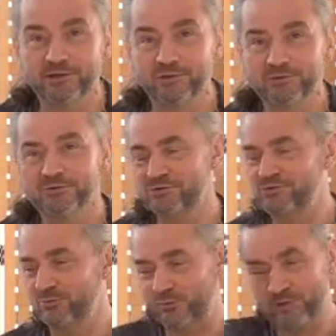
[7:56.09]

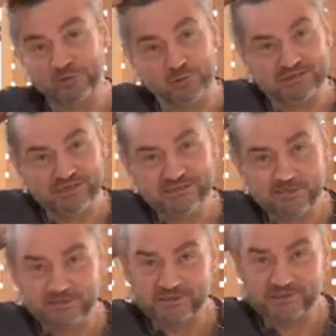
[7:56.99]
who's done one of my
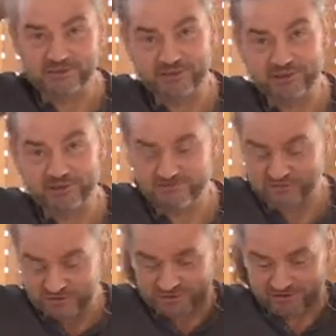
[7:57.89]
courses up in
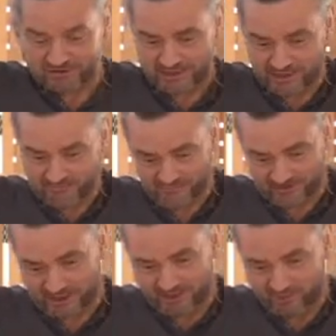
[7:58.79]
Scotland. She
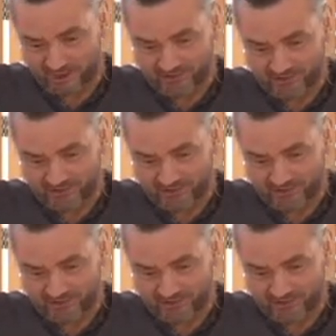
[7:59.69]
came from